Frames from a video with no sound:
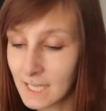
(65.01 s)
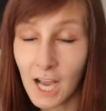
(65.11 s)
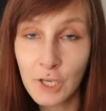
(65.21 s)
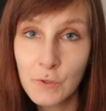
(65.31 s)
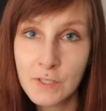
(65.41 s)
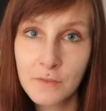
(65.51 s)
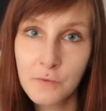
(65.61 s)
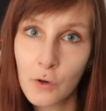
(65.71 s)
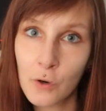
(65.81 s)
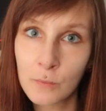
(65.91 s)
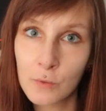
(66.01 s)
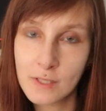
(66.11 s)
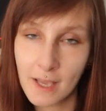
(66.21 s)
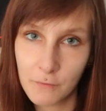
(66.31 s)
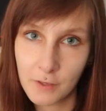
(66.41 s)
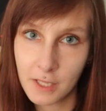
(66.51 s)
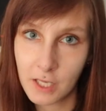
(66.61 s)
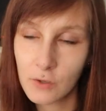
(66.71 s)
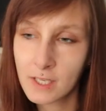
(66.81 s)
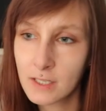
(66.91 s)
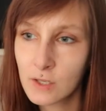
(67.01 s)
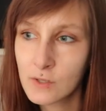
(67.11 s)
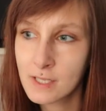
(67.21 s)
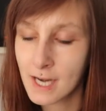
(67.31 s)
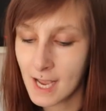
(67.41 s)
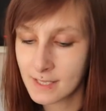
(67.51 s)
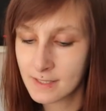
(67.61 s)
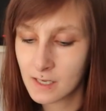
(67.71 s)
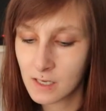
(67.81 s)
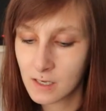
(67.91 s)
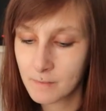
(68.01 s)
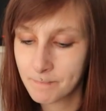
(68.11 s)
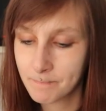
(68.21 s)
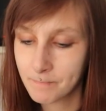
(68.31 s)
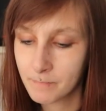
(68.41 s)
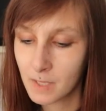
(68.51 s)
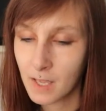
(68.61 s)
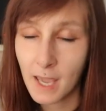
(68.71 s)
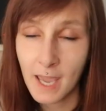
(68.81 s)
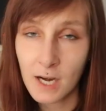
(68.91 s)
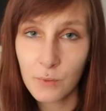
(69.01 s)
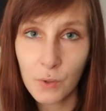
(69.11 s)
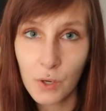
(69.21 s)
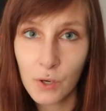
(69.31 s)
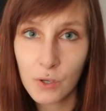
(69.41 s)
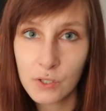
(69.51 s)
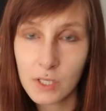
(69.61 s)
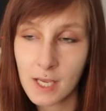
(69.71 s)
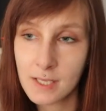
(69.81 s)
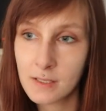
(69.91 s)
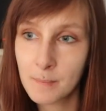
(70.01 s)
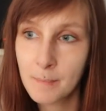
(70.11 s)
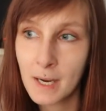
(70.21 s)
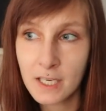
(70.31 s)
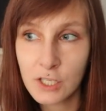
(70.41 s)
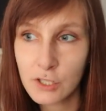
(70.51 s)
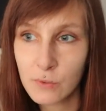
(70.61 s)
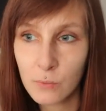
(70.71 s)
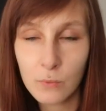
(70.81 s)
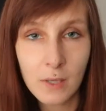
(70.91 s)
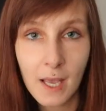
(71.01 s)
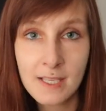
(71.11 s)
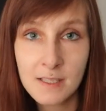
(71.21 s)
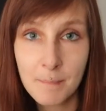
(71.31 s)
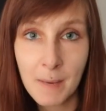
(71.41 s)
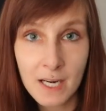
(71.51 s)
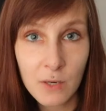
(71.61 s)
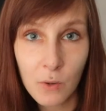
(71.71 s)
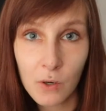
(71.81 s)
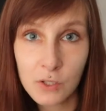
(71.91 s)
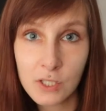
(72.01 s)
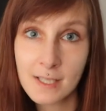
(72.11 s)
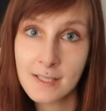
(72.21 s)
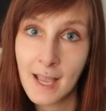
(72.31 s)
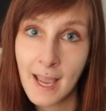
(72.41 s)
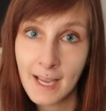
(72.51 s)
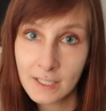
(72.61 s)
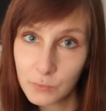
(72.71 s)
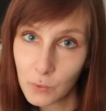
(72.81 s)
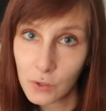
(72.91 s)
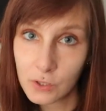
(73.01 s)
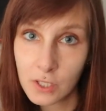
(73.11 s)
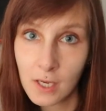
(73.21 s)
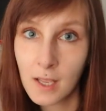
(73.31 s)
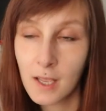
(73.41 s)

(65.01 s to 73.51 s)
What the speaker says: I use it for almost everything. You can use it as a hair wash, as a body wash, as a hand wash.